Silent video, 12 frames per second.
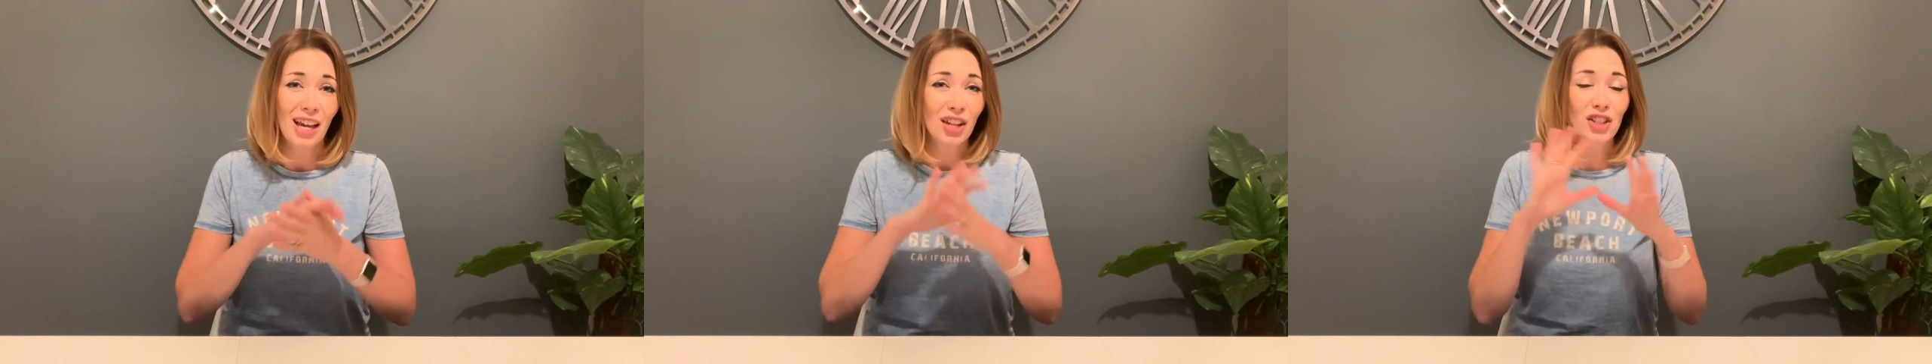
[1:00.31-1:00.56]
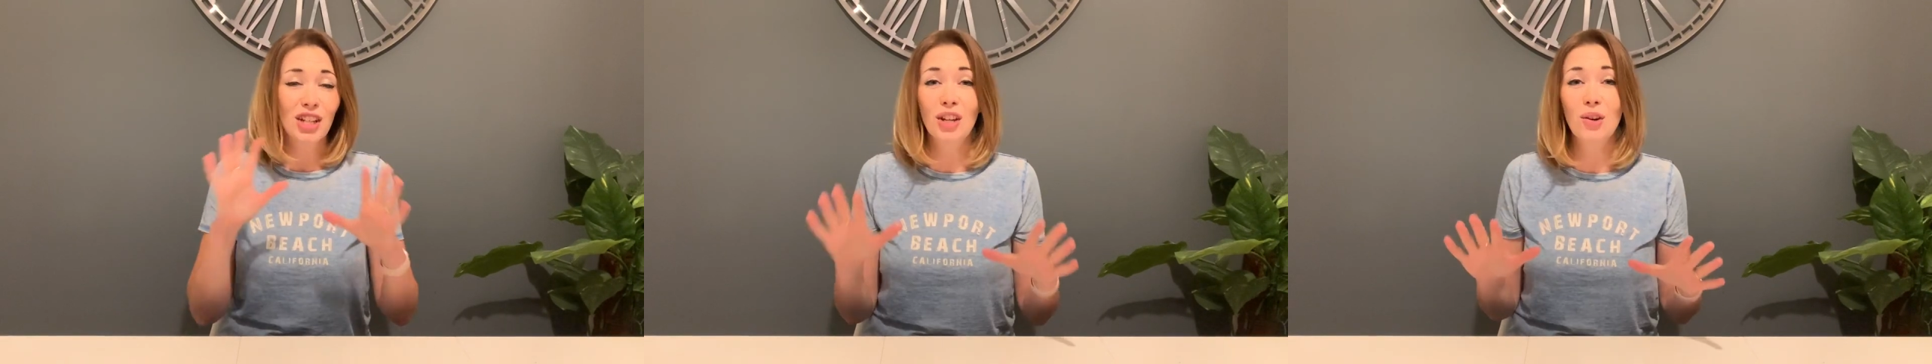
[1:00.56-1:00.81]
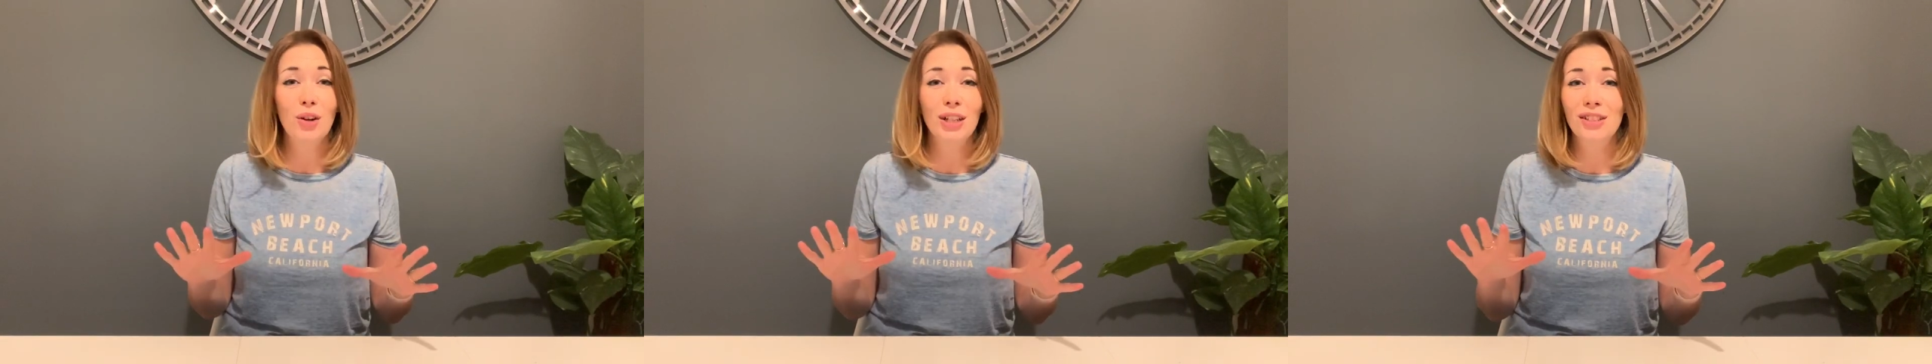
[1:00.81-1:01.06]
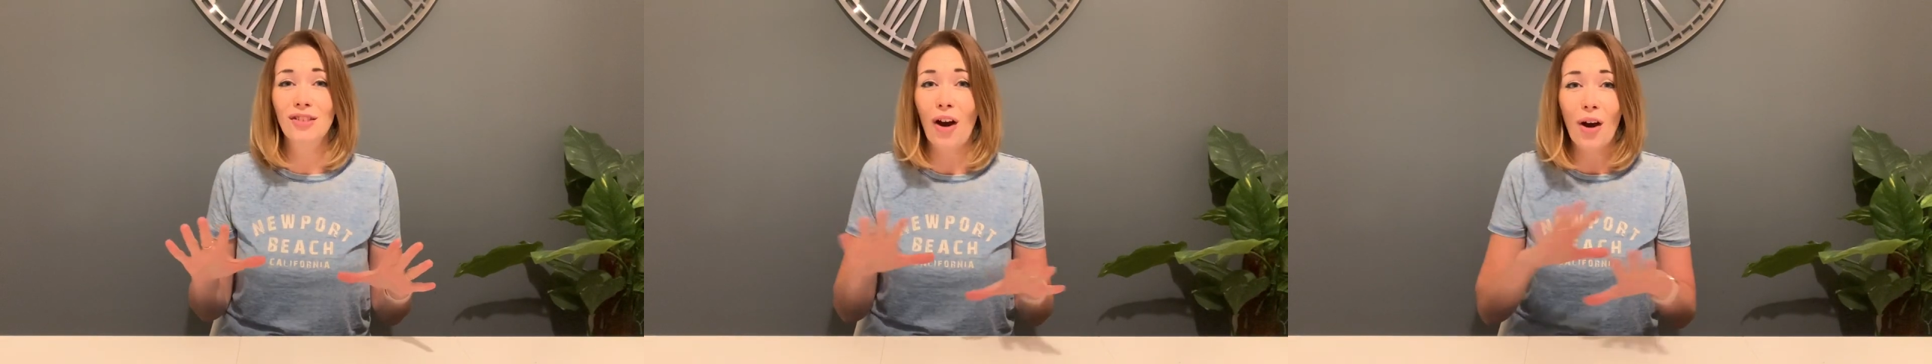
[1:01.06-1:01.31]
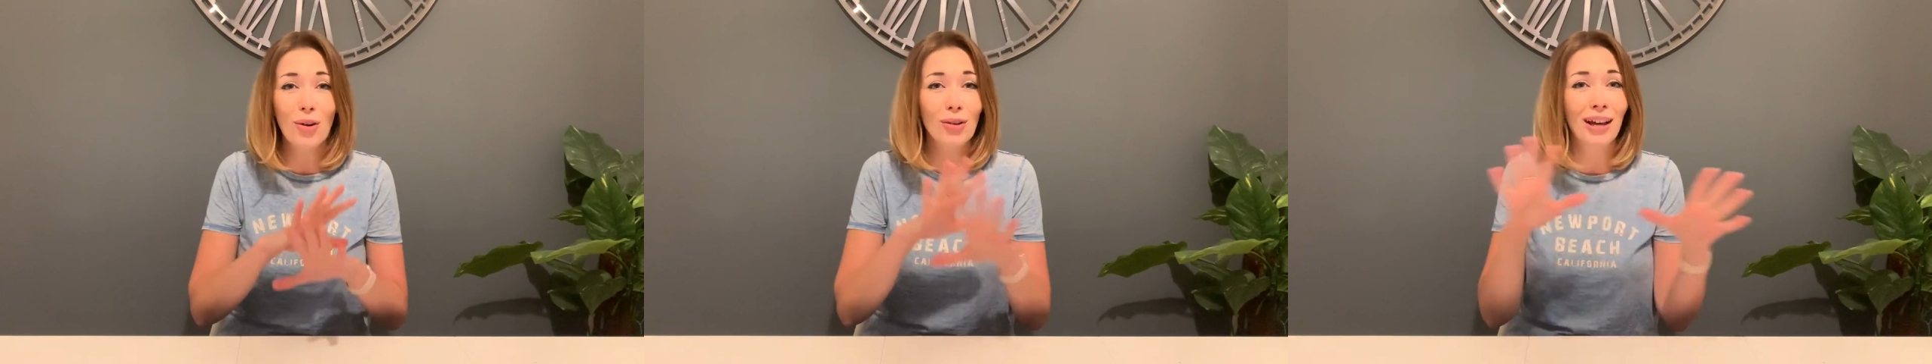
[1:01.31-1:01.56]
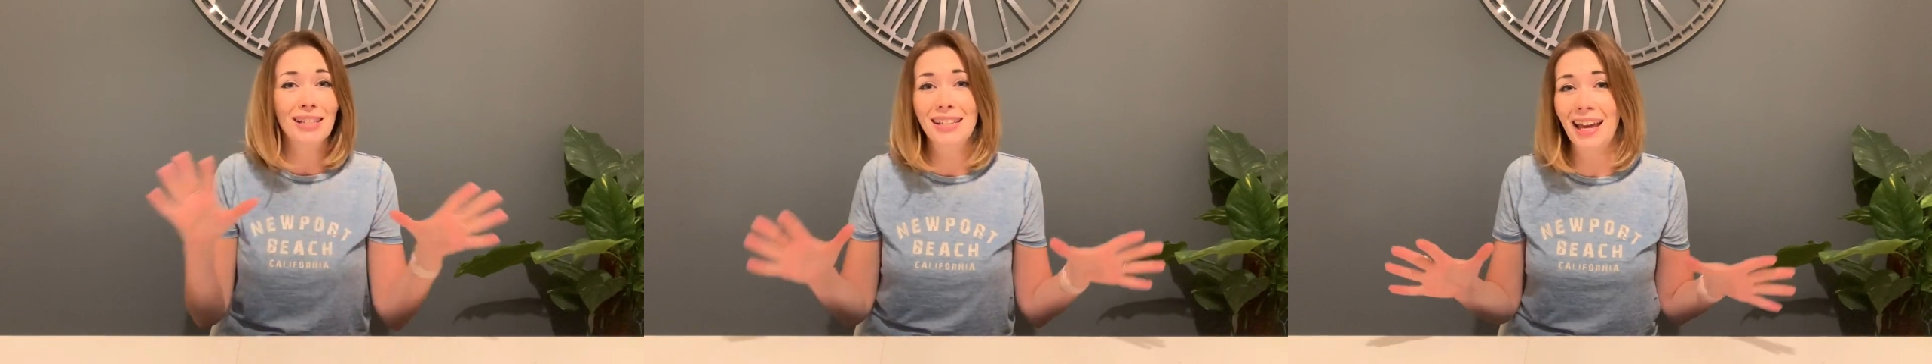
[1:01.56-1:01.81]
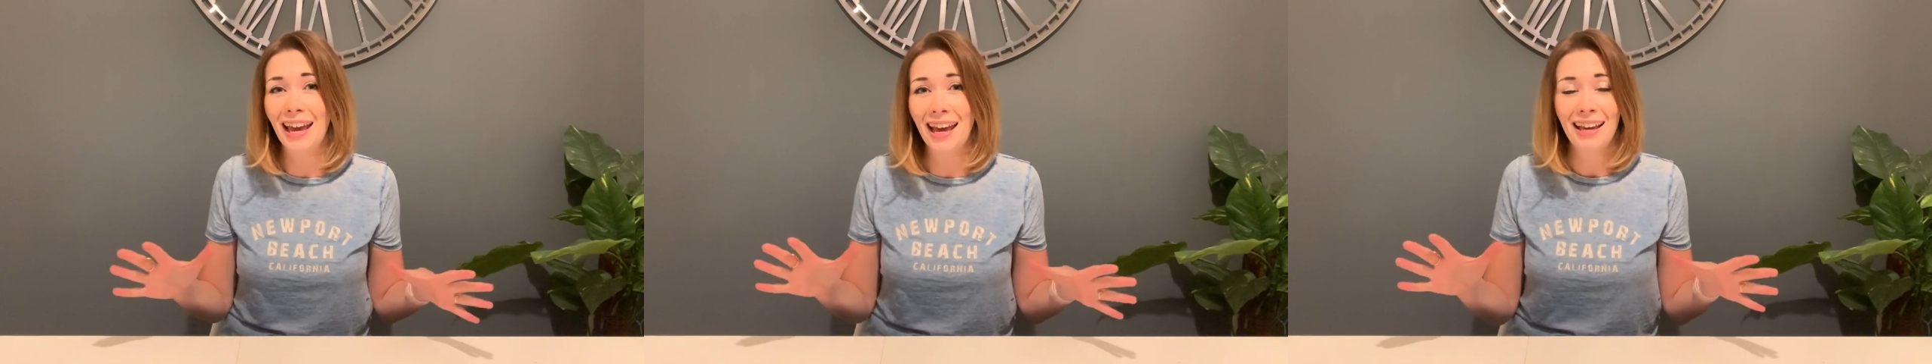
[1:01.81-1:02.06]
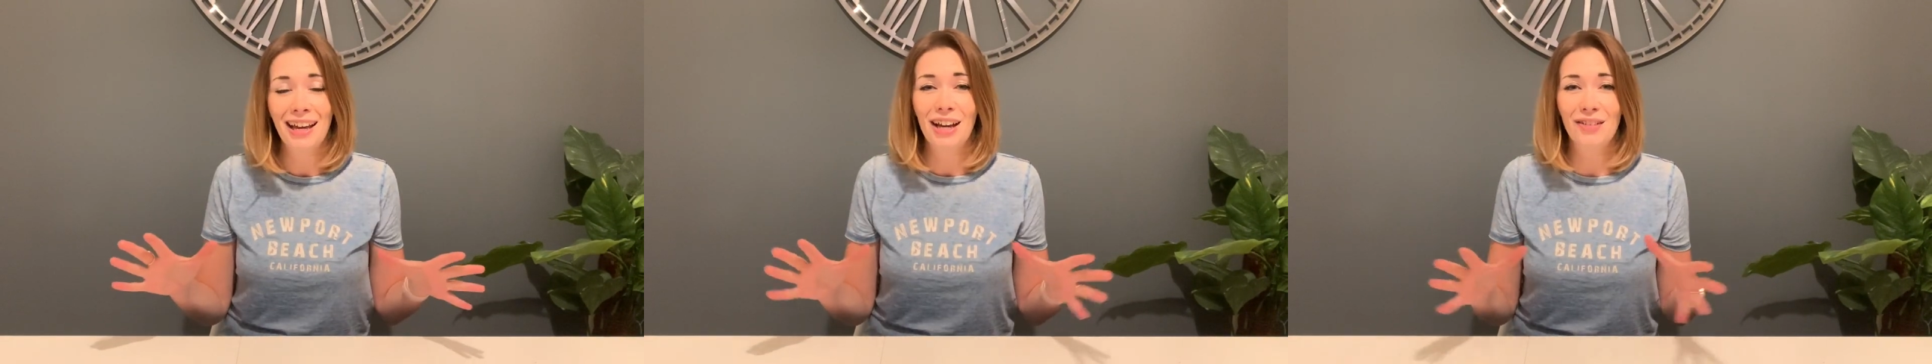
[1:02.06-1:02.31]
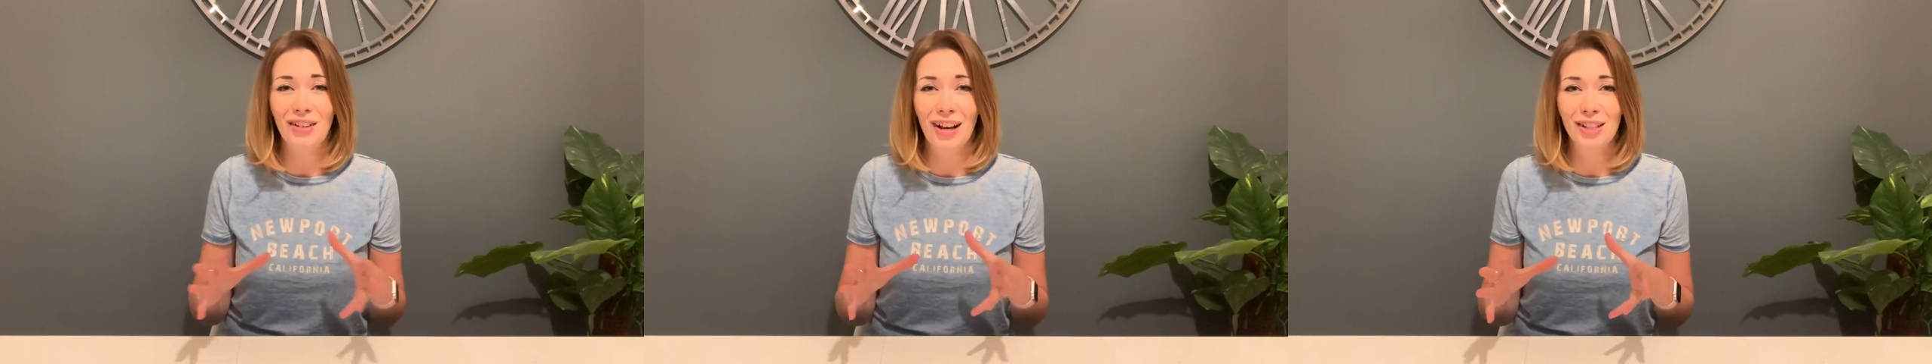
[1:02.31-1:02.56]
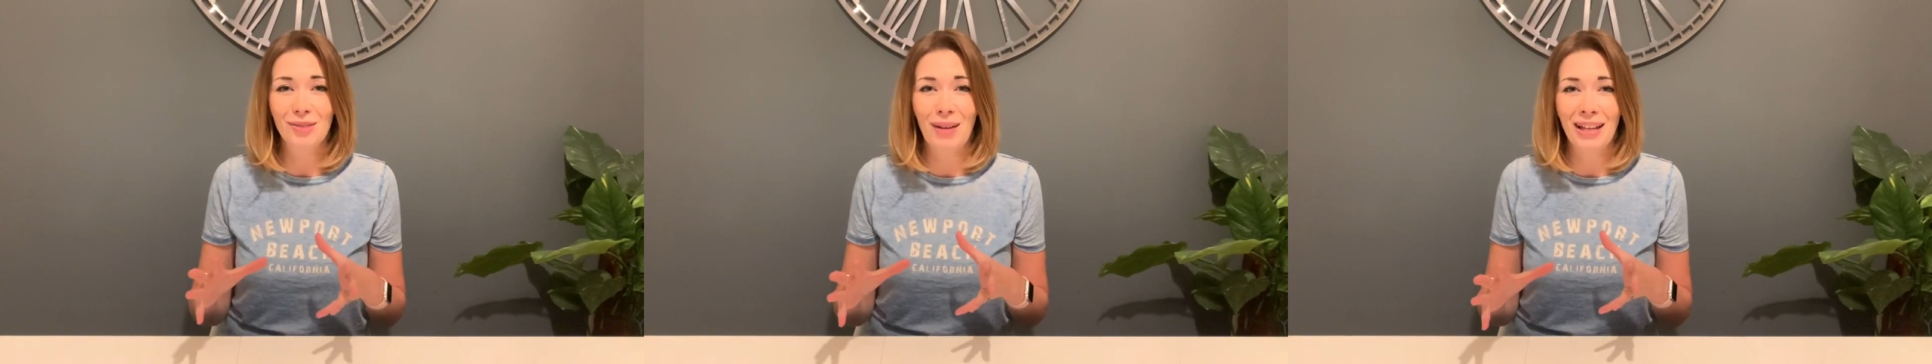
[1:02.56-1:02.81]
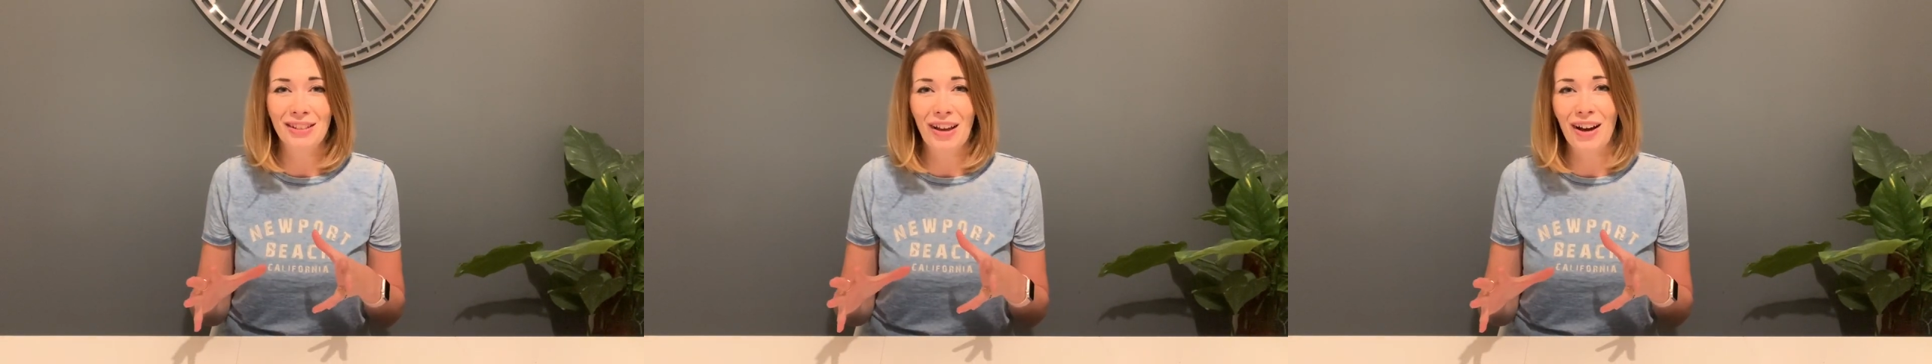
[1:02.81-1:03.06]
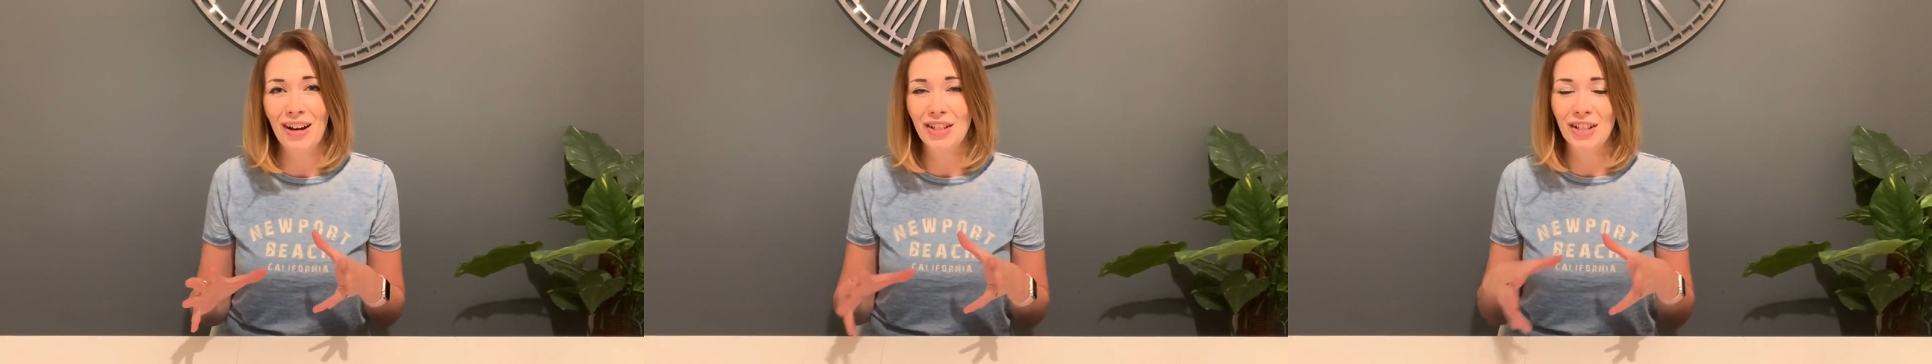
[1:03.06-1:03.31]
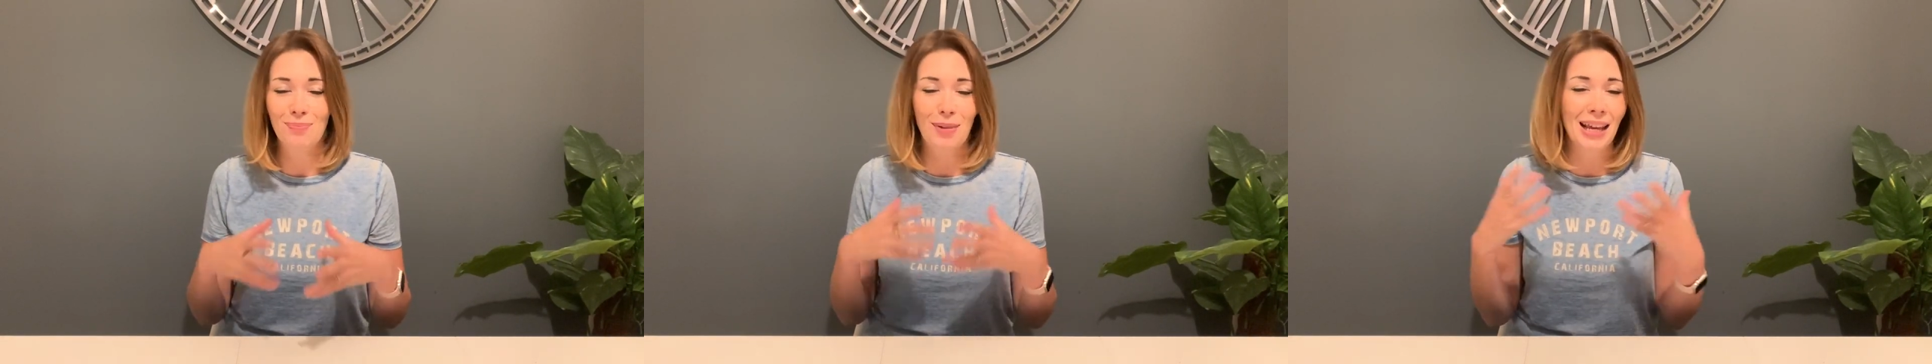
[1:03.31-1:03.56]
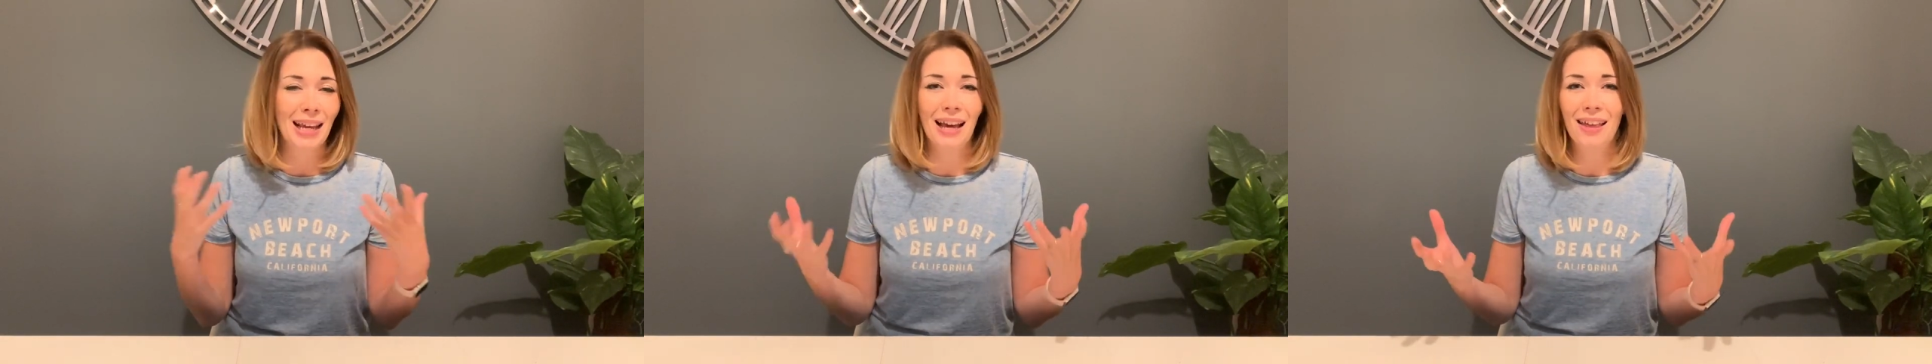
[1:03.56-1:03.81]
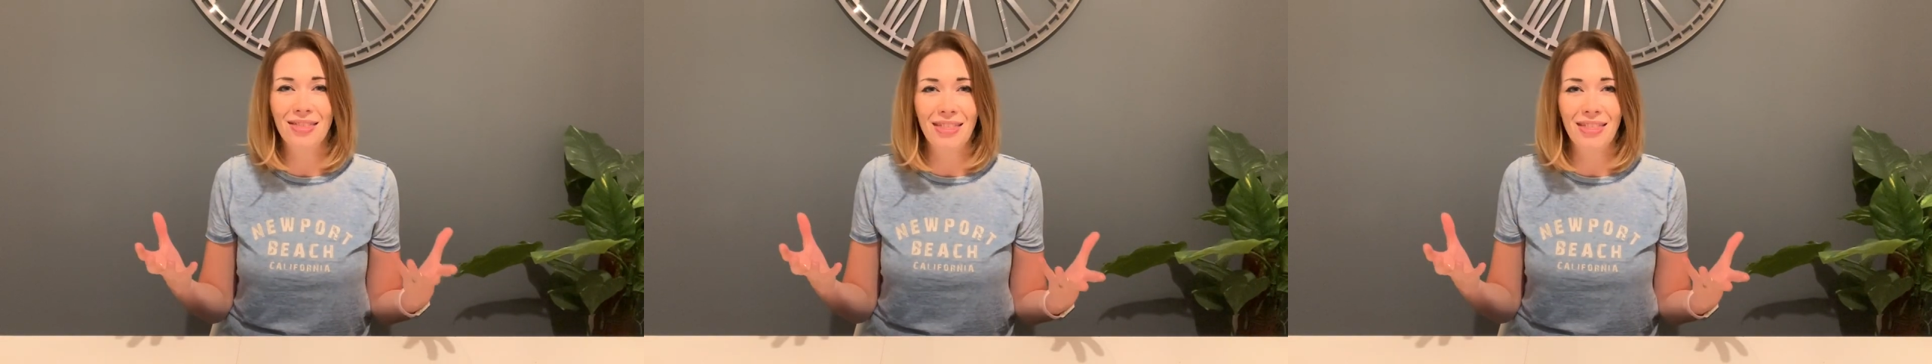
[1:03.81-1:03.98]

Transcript: She coined the whole idea of dance massage being a